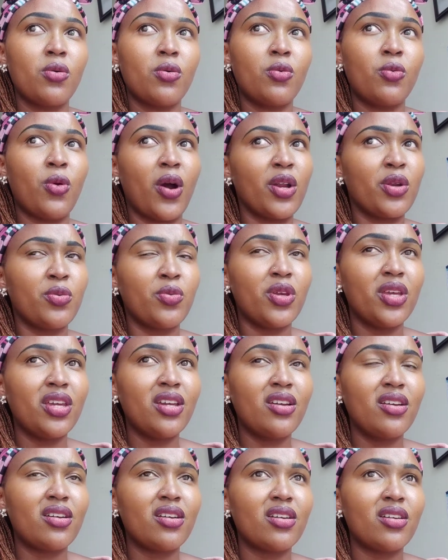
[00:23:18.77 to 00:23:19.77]
1
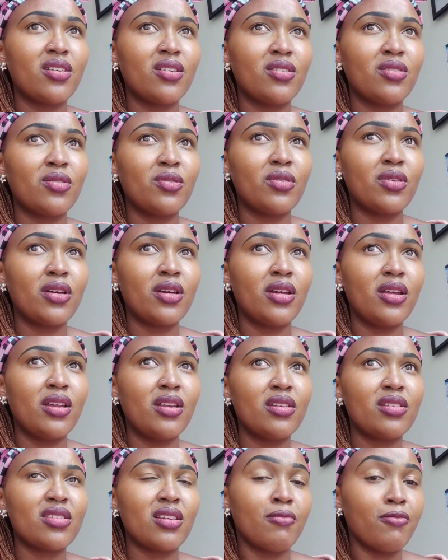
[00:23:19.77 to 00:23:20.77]
week
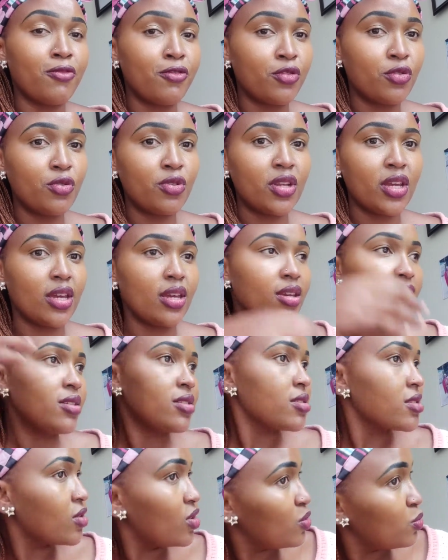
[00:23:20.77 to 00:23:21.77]
and some few
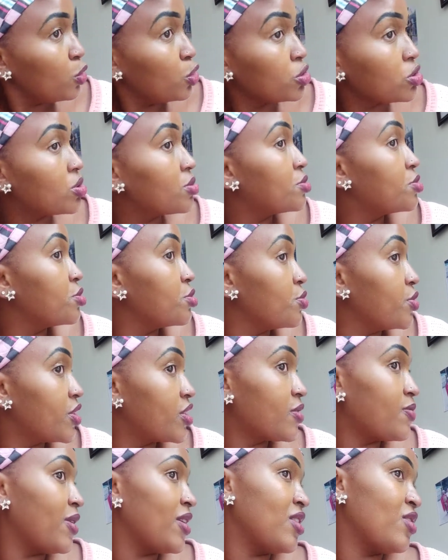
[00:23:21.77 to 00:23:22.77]
days, almost 2
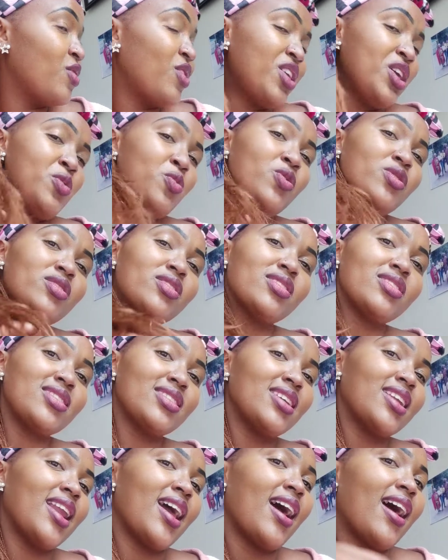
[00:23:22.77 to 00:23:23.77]
weeks by the way. He wasn't
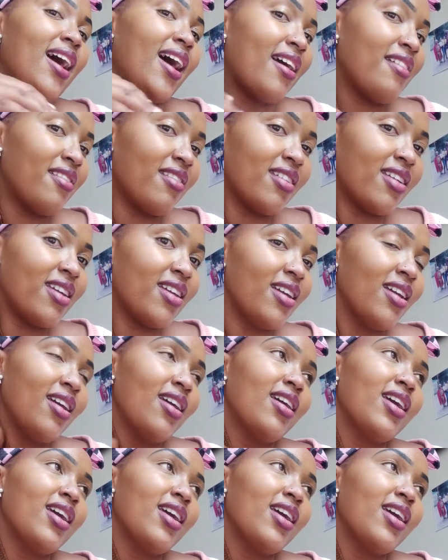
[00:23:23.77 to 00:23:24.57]
in a hurry.